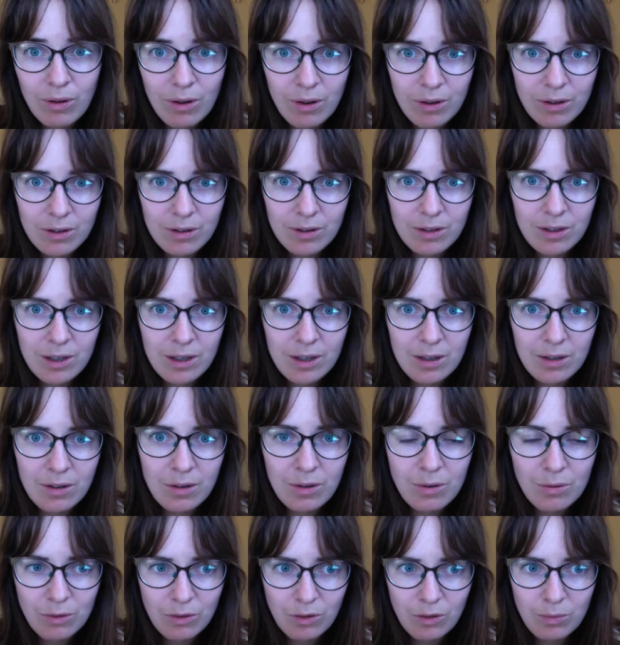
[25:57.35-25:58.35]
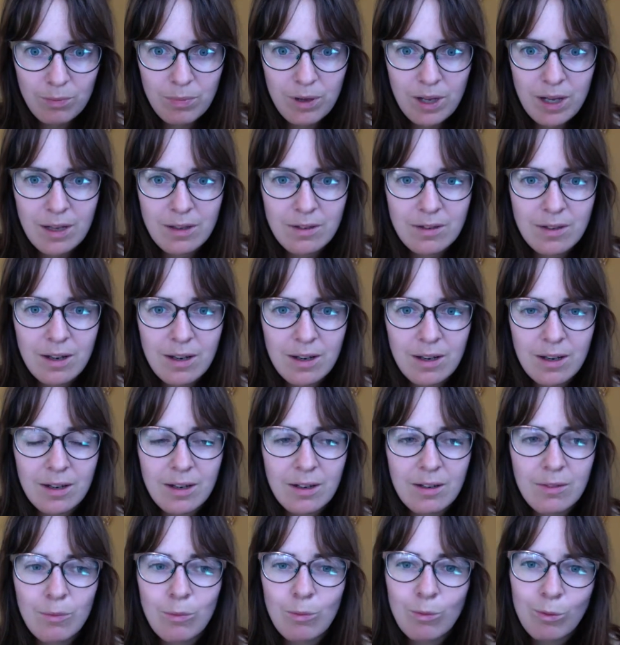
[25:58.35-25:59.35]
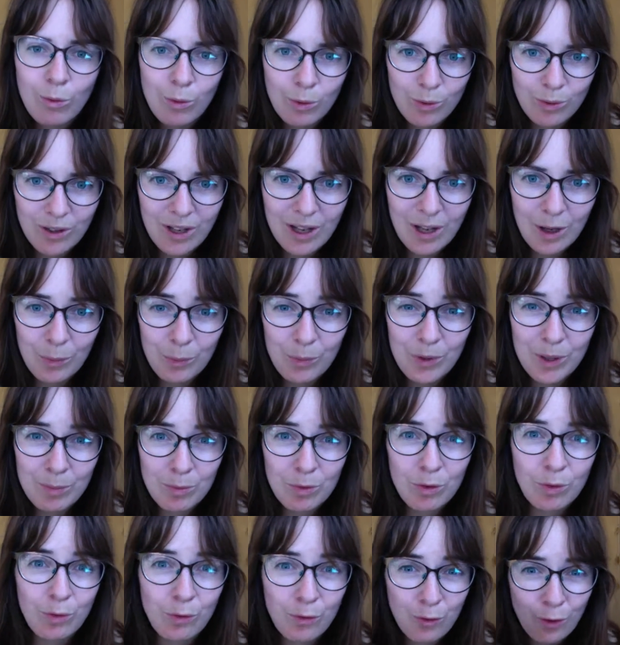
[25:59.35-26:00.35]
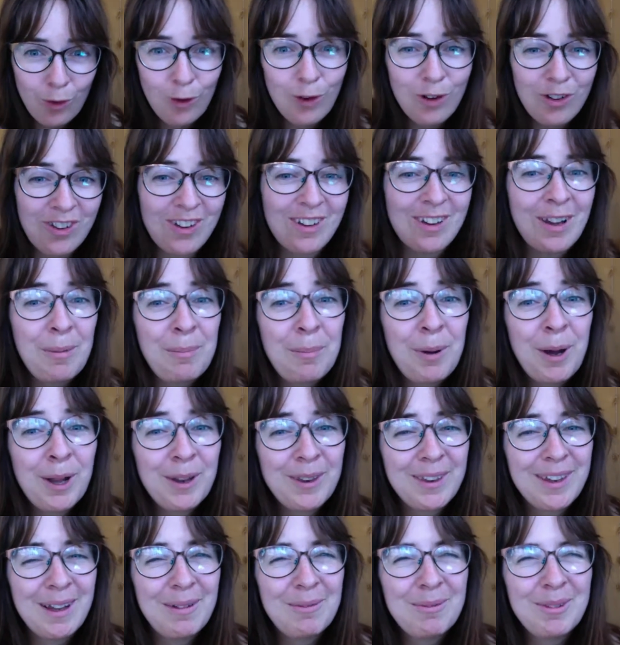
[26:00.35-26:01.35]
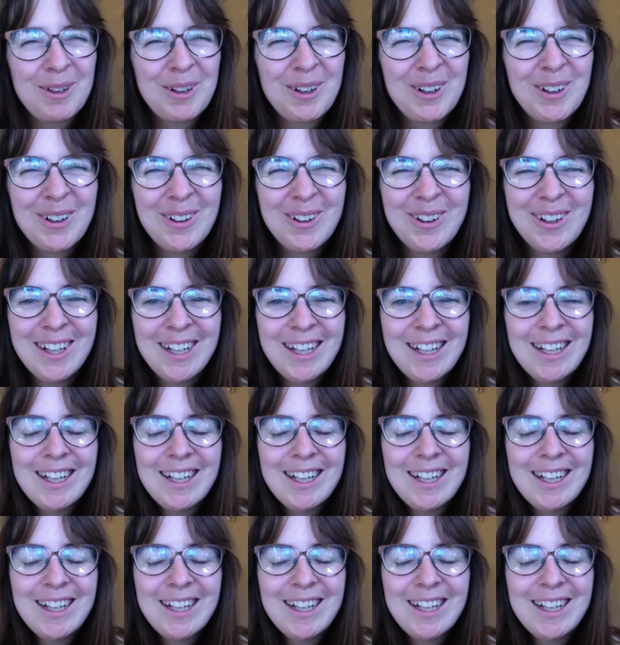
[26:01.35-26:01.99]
honor their own space and that it won't help them to force it upon them, you know?